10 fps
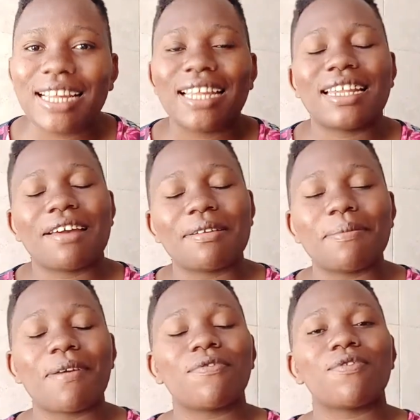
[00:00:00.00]
And I
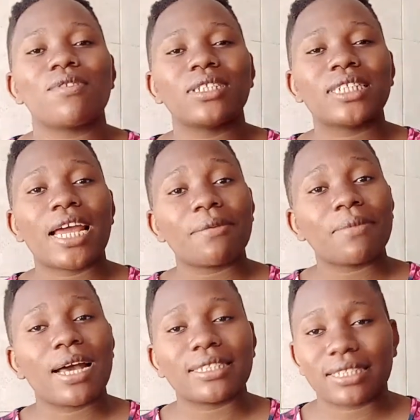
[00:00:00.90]
am a full time
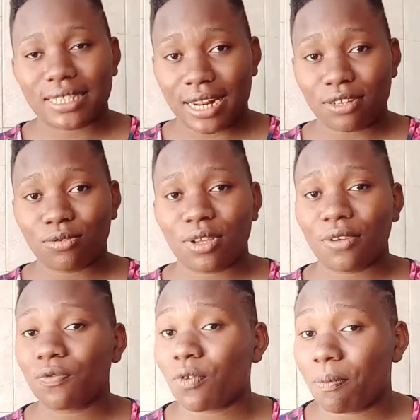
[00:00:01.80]
hustler
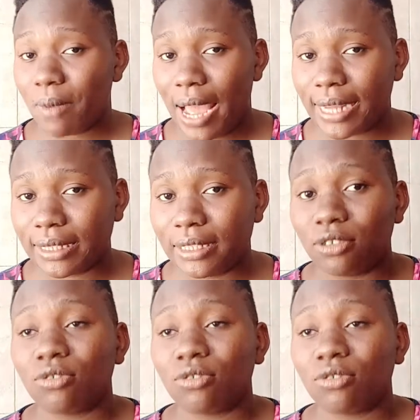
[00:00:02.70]
looking for money.